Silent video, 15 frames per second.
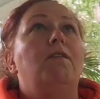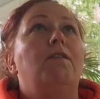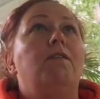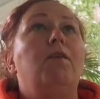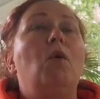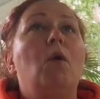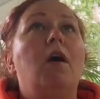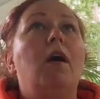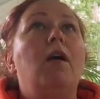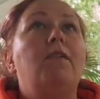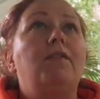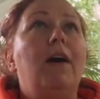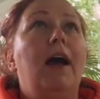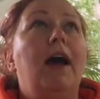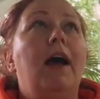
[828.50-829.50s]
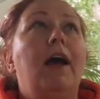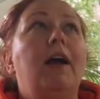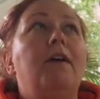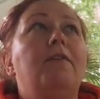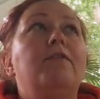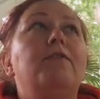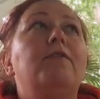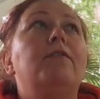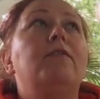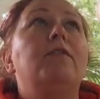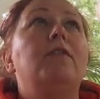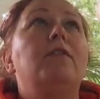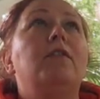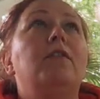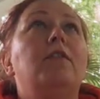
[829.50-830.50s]
4, 5,
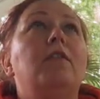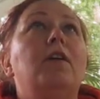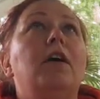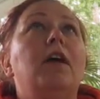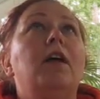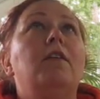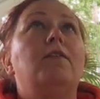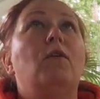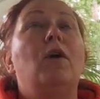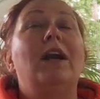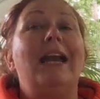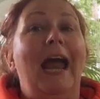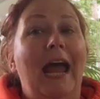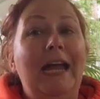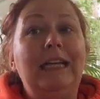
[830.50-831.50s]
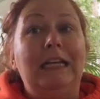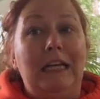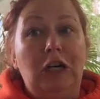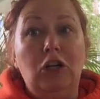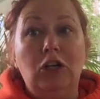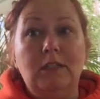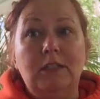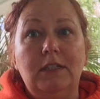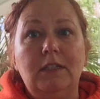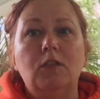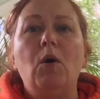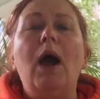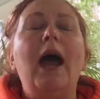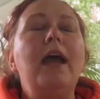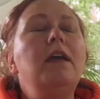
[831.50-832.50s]
and 9 years.
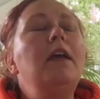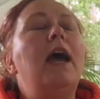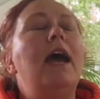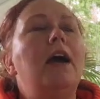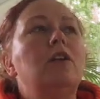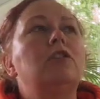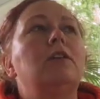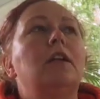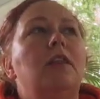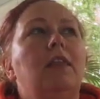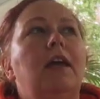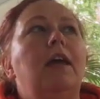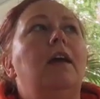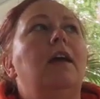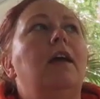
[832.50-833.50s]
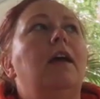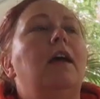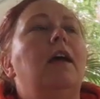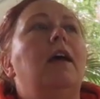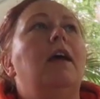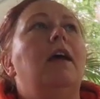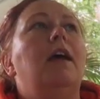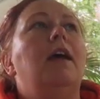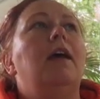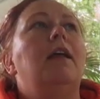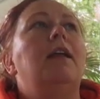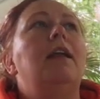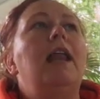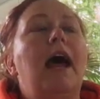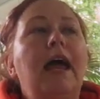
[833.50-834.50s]
So I actually think
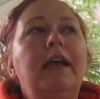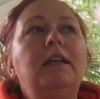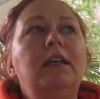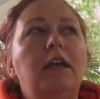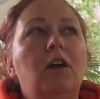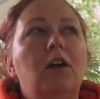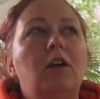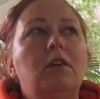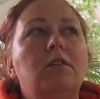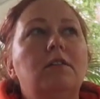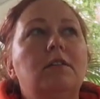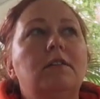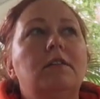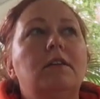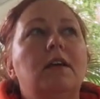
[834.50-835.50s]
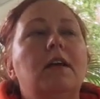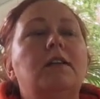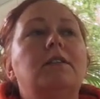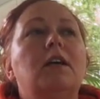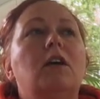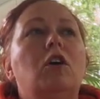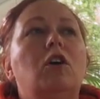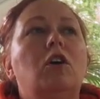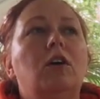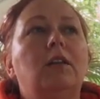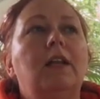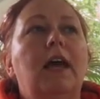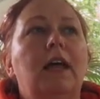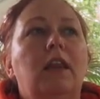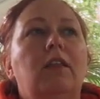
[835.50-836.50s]
9 years is a good
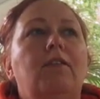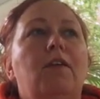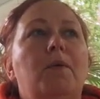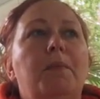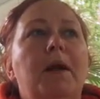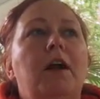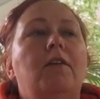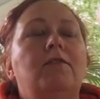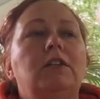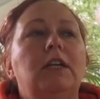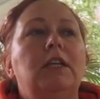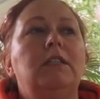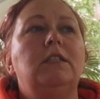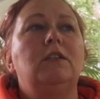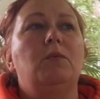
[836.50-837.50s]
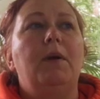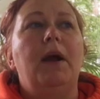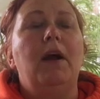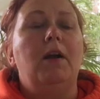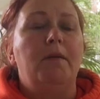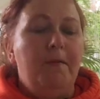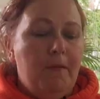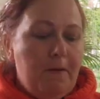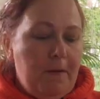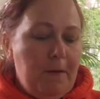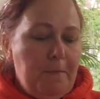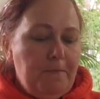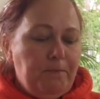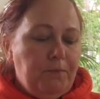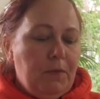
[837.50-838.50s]
length for a pair of jeans to wear.
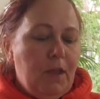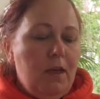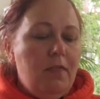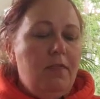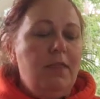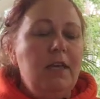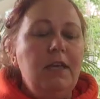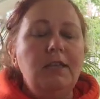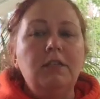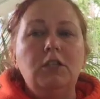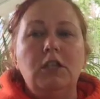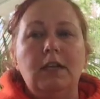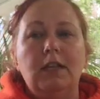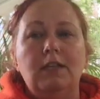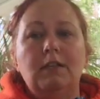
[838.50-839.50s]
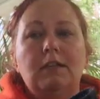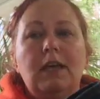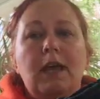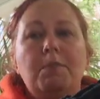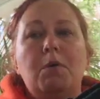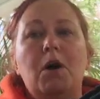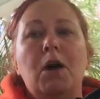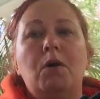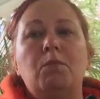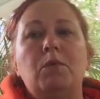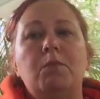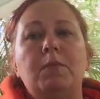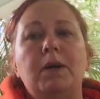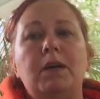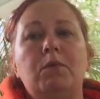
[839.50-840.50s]
These jeans I bought
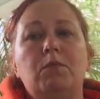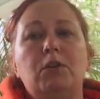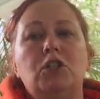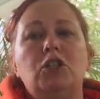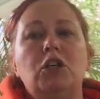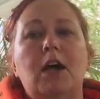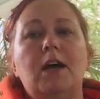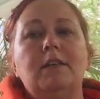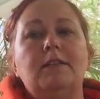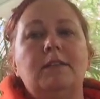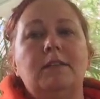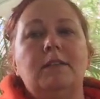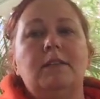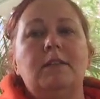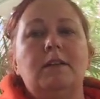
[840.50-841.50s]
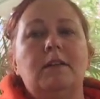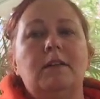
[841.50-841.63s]
when we were just